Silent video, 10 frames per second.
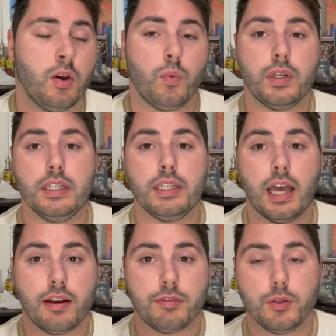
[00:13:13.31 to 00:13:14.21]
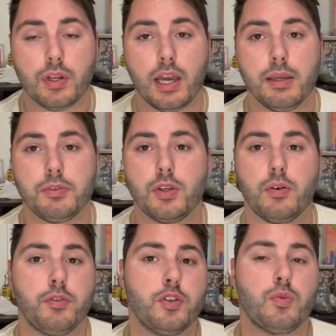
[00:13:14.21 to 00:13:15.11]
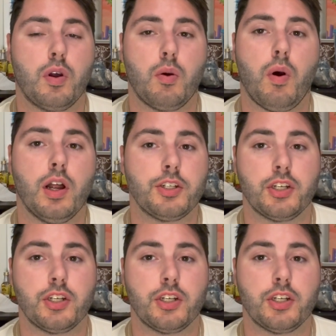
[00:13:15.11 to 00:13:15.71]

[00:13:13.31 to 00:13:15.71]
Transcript: We did that a few times. So if you just want to watch